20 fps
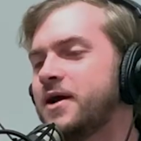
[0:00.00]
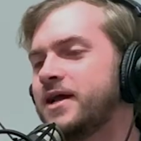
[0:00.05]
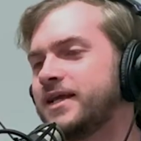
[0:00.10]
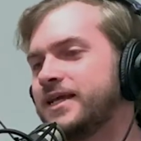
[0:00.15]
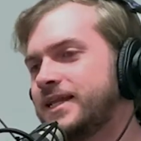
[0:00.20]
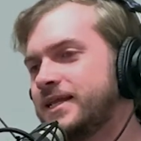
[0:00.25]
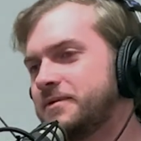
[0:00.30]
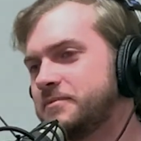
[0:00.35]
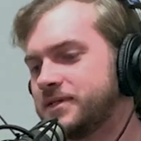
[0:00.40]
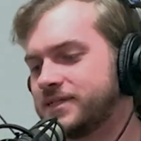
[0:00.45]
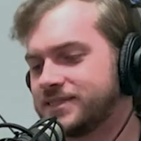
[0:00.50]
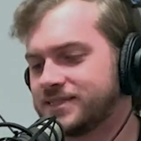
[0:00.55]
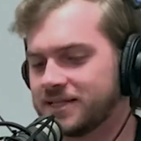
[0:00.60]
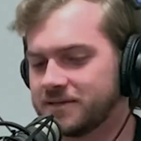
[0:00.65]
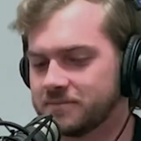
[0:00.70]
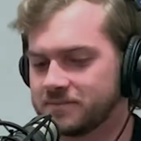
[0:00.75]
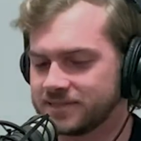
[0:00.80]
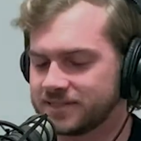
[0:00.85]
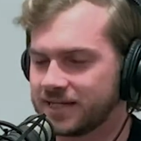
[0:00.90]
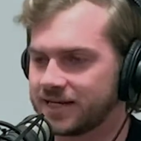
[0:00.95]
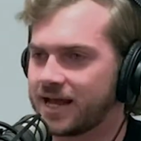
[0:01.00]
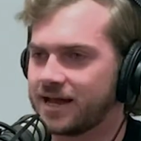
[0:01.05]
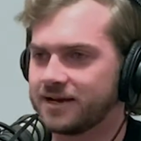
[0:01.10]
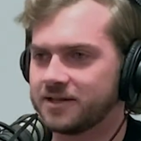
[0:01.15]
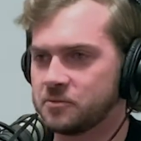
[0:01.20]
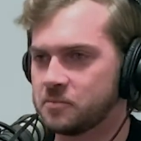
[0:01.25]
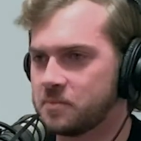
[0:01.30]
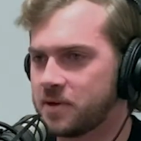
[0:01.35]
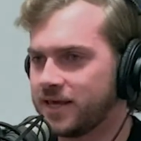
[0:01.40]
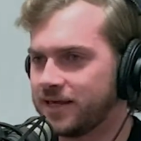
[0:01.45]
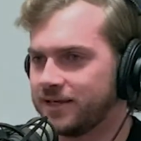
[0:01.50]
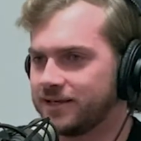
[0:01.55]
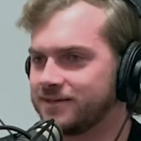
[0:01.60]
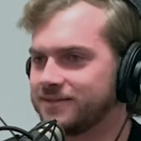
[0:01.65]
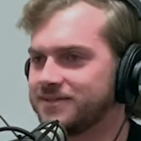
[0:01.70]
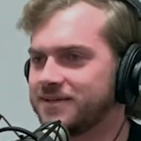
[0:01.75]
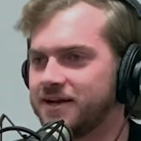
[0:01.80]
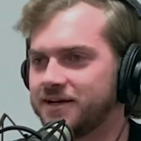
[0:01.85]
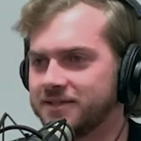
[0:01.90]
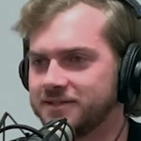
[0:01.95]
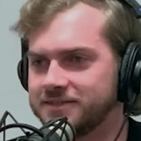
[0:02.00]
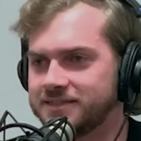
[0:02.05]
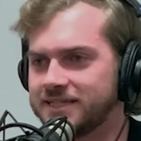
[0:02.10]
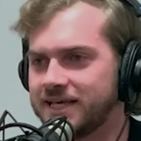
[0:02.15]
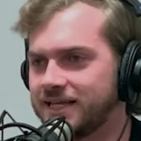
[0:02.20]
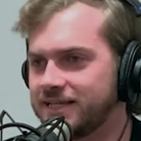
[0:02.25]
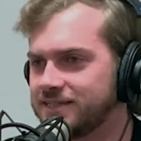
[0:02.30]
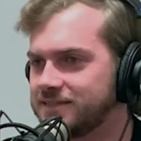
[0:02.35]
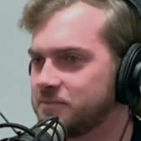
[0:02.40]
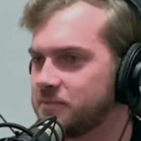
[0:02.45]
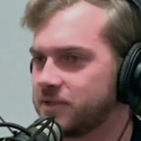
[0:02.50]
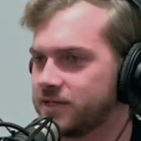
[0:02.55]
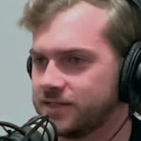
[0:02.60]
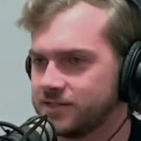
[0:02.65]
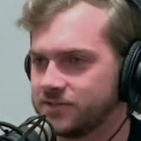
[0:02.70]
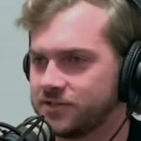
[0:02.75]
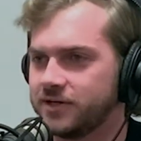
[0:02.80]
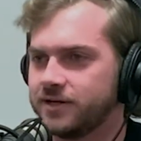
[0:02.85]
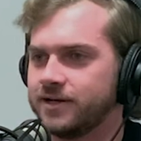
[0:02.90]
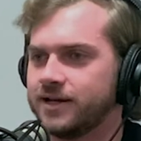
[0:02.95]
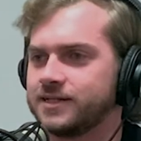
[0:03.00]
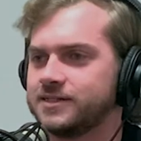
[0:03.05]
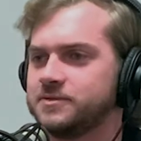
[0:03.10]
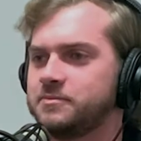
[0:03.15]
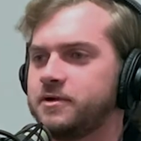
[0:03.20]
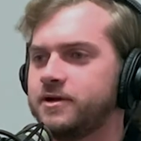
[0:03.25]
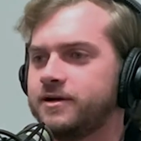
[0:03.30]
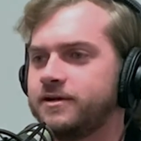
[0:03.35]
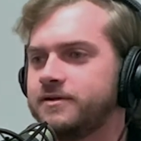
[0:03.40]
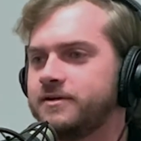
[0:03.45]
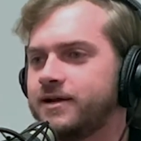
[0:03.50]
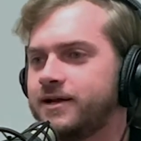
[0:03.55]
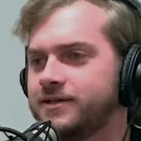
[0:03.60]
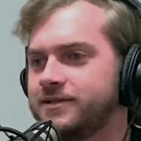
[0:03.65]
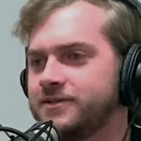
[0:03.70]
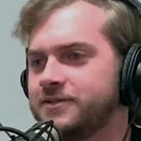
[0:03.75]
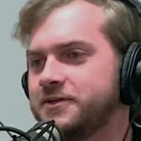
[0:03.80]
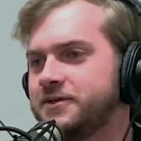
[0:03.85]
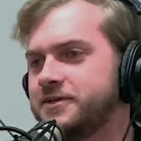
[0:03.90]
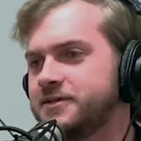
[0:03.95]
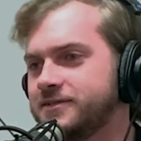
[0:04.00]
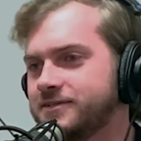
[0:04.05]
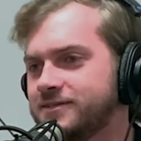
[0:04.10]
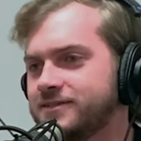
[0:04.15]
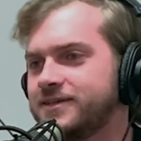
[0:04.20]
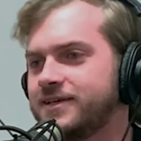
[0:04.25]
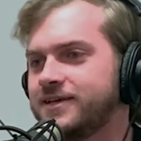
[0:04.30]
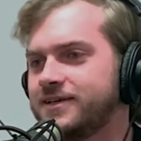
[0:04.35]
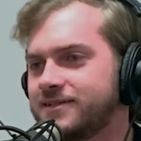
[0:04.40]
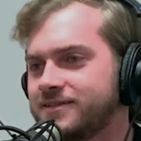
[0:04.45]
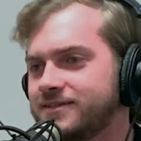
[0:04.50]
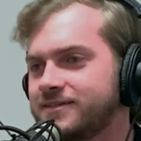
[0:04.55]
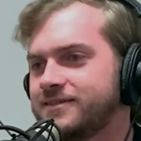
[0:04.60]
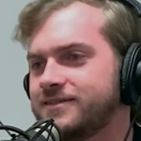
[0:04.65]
I get it, but it's same as like, how do you paint? How do you taste? Because you're an expert, right? Yeah.